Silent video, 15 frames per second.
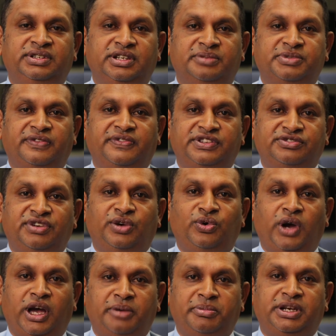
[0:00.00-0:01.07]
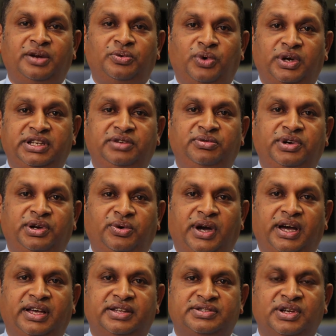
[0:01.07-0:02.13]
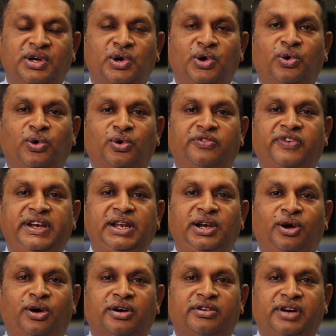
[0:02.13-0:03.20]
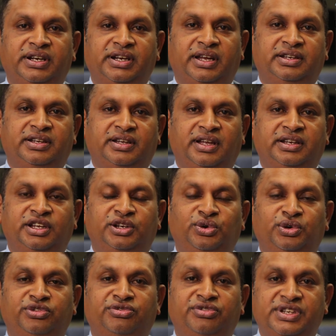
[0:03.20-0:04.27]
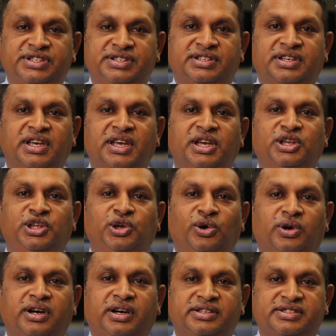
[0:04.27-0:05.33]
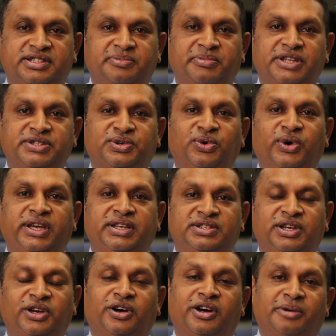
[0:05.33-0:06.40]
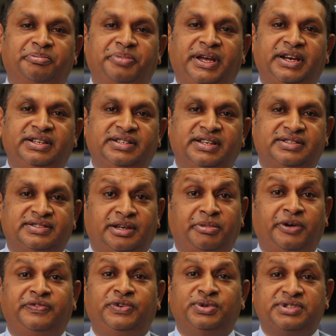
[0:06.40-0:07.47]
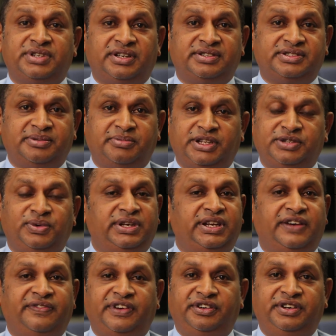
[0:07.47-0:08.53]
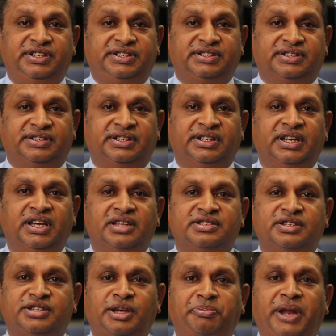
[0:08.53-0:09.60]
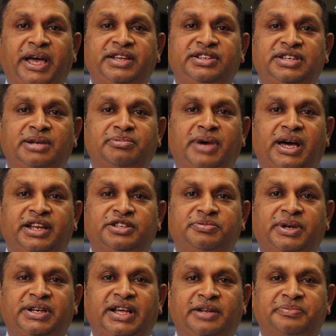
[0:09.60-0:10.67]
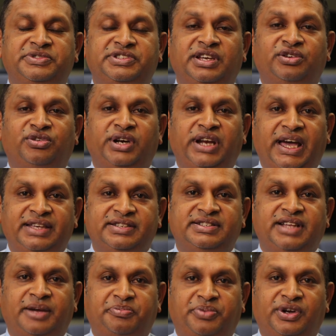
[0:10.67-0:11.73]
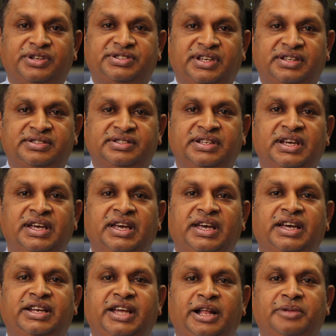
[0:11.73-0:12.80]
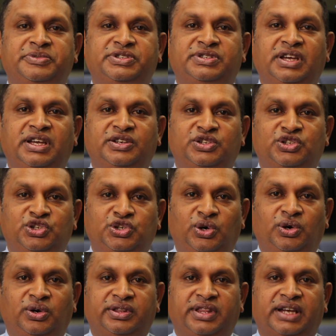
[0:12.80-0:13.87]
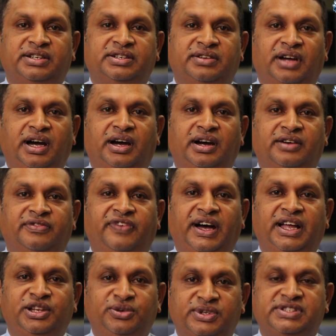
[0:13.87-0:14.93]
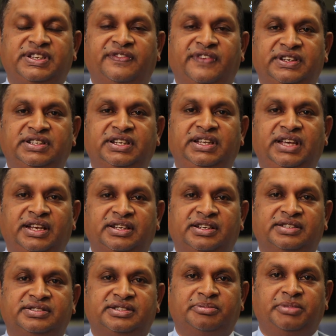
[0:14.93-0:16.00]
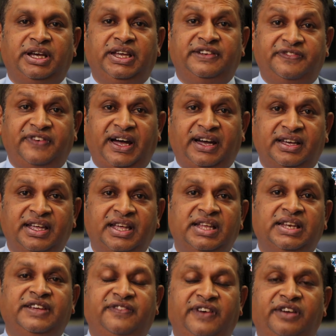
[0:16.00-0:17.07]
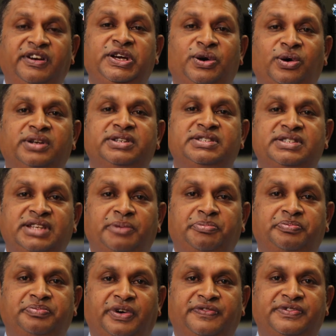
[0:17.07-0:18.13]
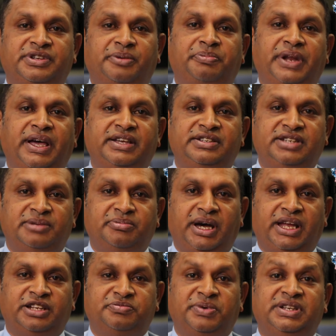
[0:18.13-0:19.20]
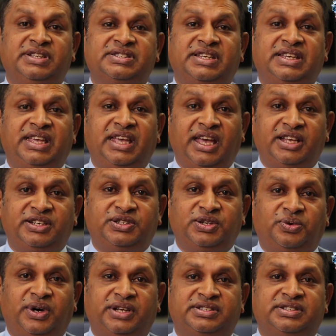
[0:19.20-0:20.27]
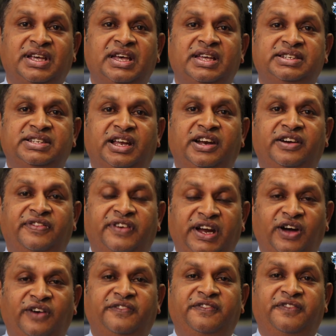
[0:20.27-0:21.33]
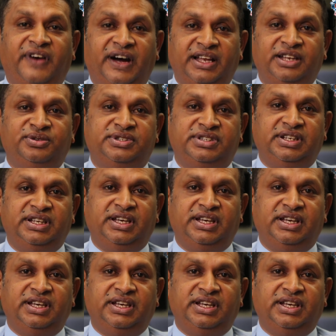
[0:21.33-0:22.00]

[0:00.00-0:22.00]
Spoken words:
in terms of his requirement and what he requires over the long run, and you don't risk your customers going to your competitors. Some of those customers will never return. So supply chain management helps synchronize that process. It helps to ensure that value is given to the end customer. In fact, the very concept of supply chain management is geared towards delivering of value to